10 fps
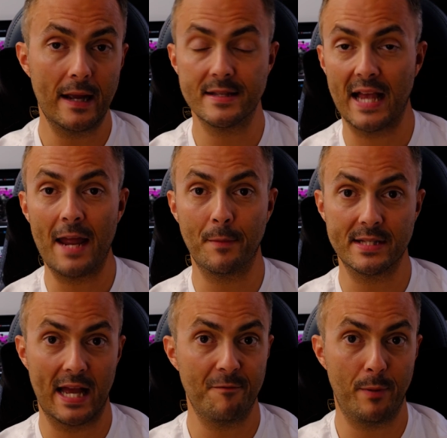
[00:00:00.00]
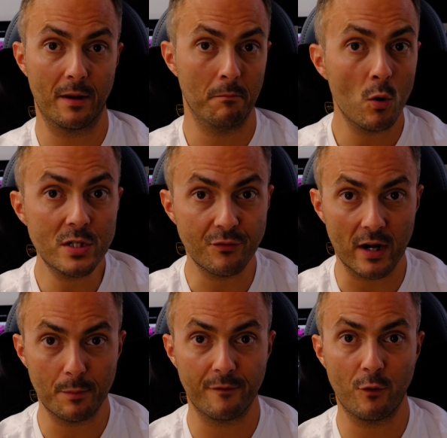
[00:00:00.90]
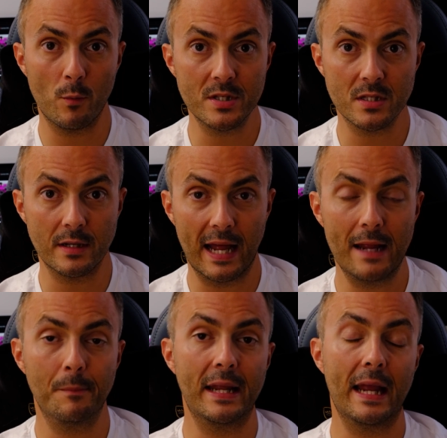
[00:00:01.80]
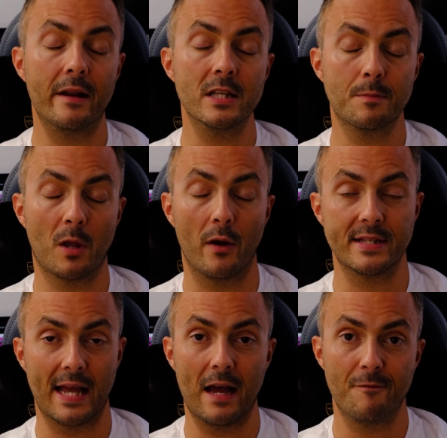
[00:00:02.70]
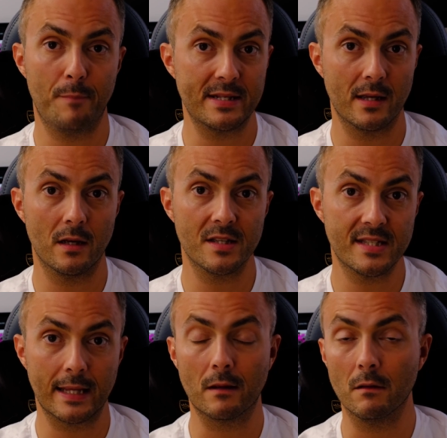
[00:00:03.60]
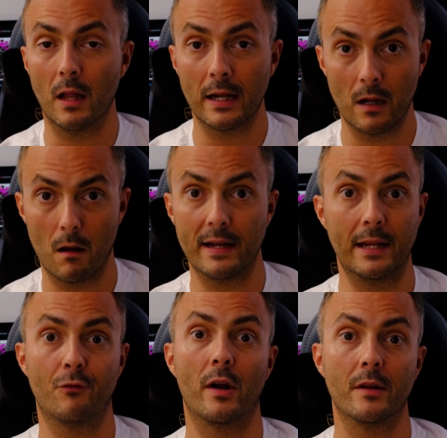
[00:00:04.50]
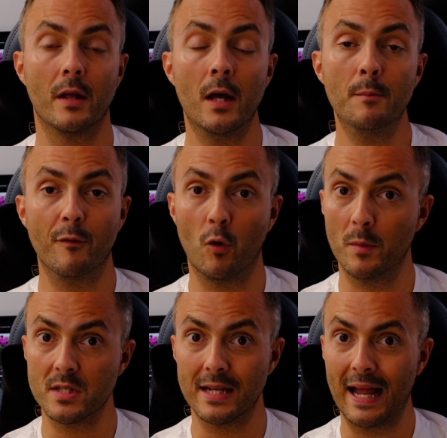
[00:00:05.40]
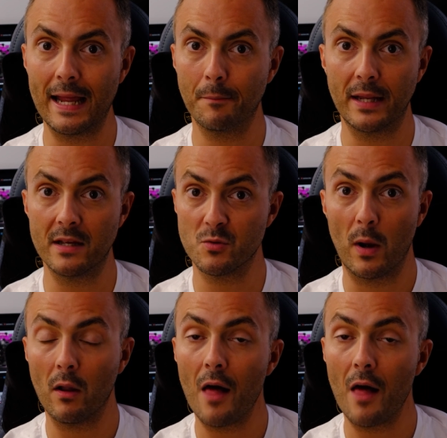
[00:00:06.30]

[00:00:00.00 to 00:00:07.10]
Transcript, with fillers: it's aiming to have better multi-threaded performance than AMD, and it's going to have better single and lightly threaded performance than AMD as well.